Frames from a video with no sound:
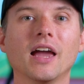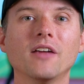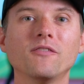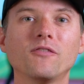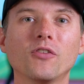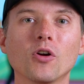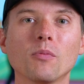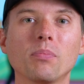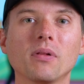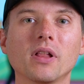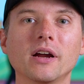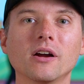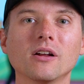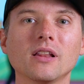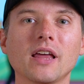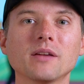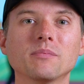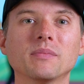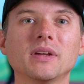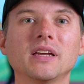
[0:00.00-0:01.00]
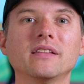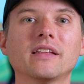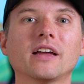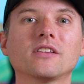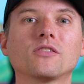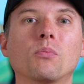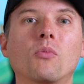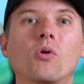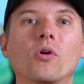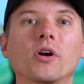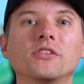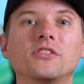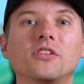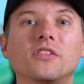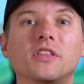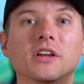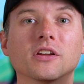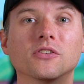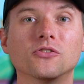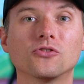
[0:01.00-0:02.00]
And for a player like me that's more into
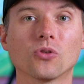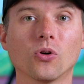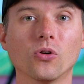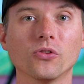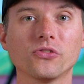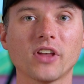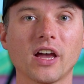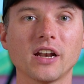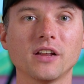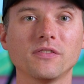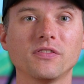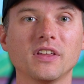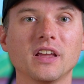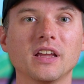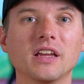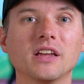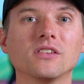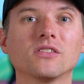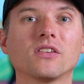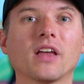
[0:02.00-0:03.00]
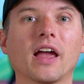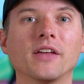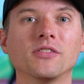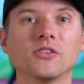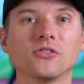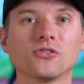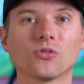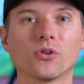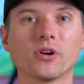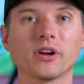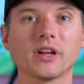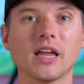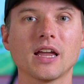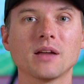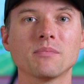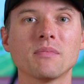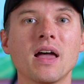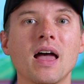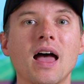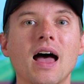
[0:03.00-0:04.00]
the control side of things and the short
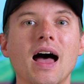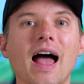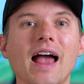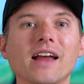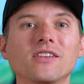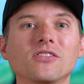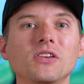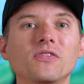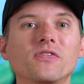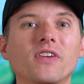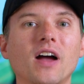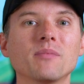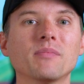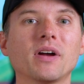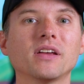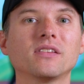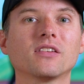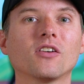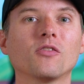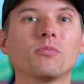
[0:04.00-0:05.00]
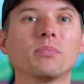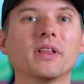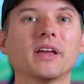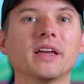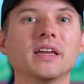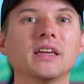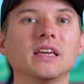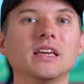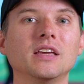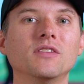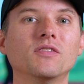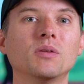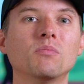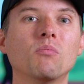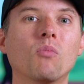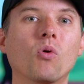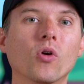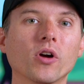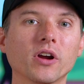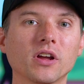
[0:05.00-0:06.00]
game, I actually find myself playing even
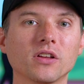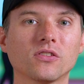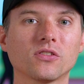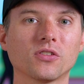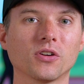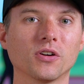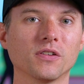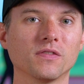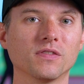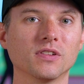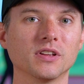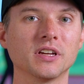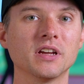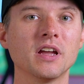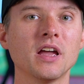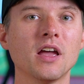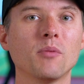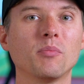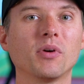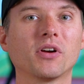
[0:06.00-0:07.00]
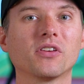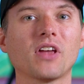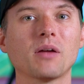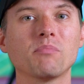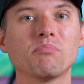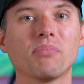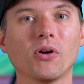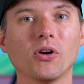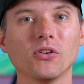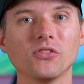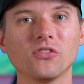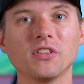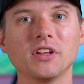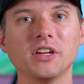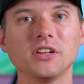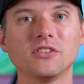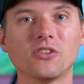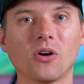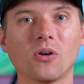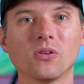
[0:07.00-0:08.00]
more conservatively because I
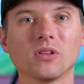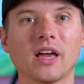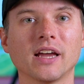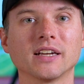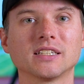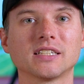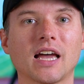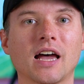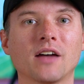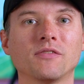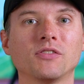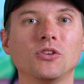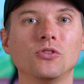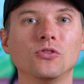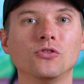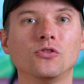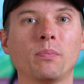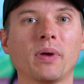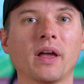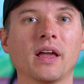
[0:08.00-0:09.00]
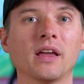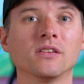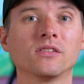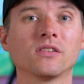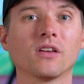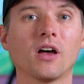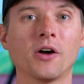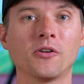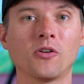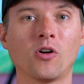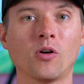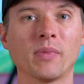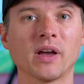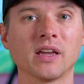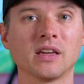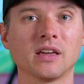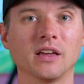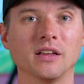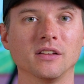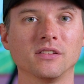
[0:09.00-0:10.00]
personally don't like to have huge pace on all my
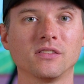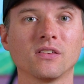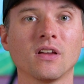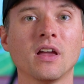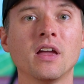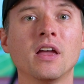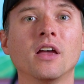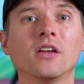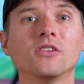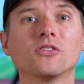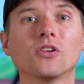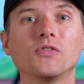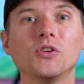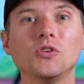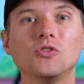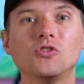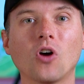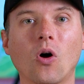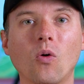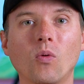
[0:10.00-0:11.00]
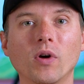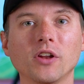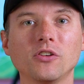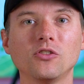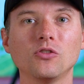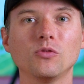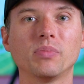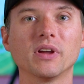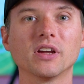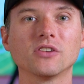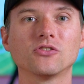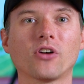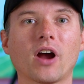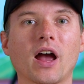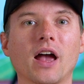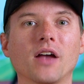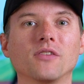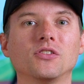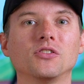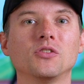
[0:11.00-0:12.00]
hits. So if you don't want to do big
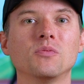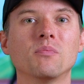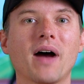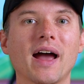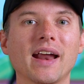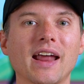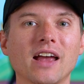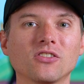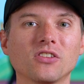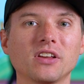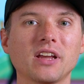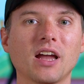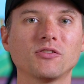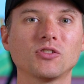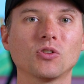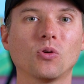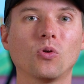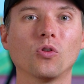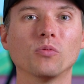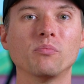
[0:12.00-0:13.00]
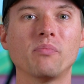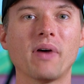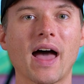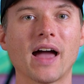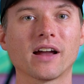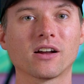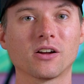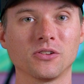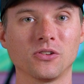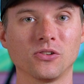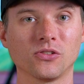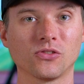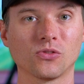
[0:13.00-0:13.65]
drives, you might actually have to hold back on your